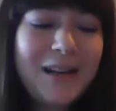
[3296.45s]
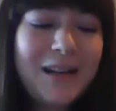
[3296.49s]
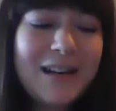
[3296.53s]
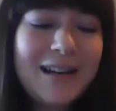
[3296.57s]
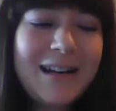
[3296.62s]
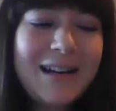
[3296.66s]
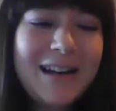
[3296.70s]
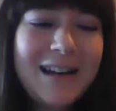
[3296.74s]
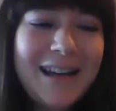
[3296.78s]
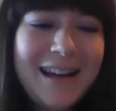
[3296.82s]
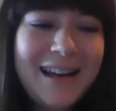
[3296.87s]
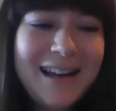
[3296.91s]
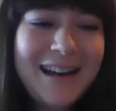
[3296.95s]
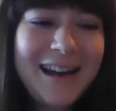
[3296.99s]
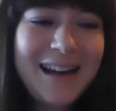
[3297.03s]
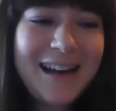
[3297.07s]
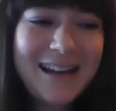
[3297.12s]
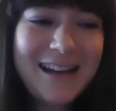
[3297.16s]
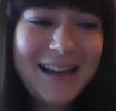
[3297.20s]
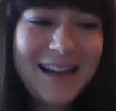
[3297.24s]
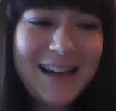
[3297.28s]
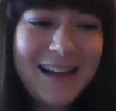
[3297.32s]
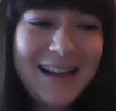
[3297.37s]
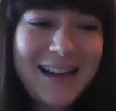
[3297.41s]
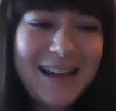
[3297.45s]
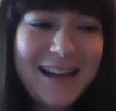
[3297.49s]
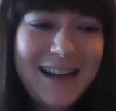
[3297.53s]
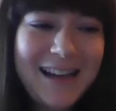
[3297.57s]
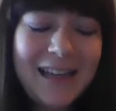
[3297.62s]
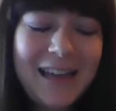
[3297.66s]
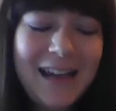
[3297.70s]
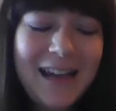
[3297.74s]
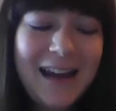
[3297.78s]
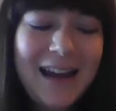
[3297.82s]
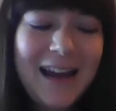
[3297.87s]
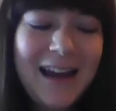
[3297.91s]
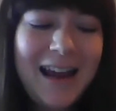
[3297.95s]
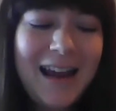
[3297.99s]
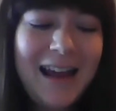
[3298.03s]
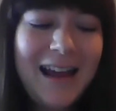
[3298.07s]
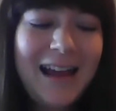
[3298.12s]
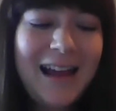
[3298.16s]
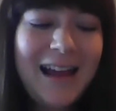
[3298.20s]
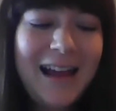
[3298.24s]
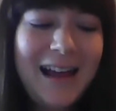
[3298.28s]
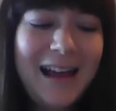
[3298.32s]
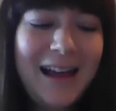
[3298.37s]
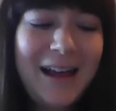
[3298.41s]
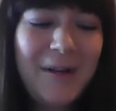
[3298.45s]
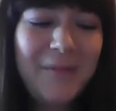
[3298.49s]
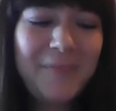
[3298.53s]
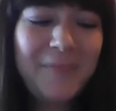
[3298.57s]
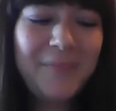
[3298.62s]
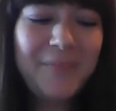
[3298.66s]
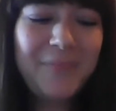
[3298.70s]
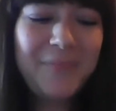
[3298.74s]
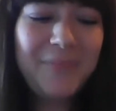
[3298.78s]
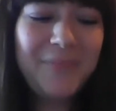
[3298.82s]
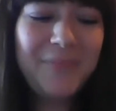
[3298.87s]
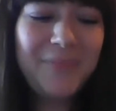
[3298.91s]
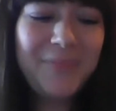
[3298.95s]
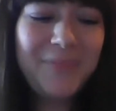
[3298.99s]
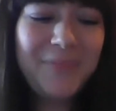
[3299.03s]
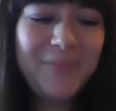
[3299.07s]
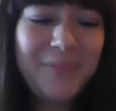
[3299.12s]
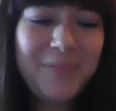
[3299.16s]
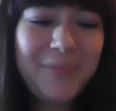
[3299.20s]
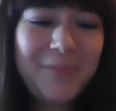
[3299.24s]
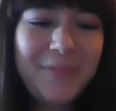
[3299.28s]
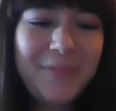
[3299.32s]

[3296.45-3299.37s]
But in any case, I